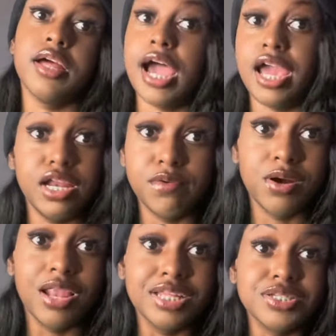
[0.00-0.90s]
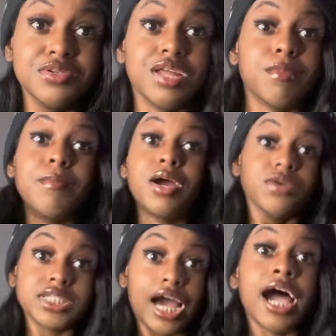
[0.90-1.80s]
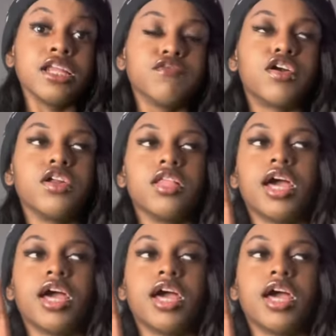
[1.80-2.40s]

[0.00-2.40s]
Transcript: I ain't even gonna lie to you. Like, my back was kind of hurting.